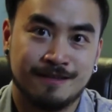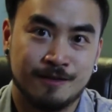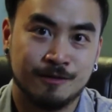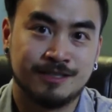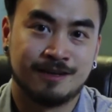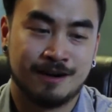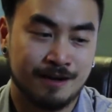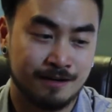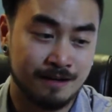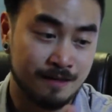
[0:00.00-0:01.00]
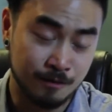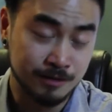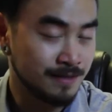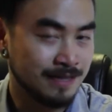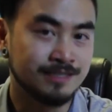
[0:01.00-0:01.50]
Those are those
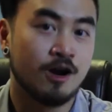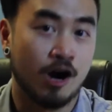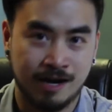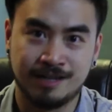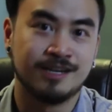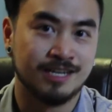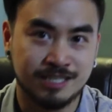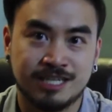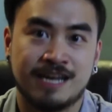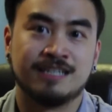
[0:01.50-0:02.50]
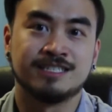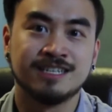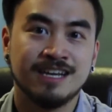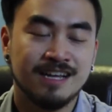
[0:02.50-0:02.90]
things aren't gonna change.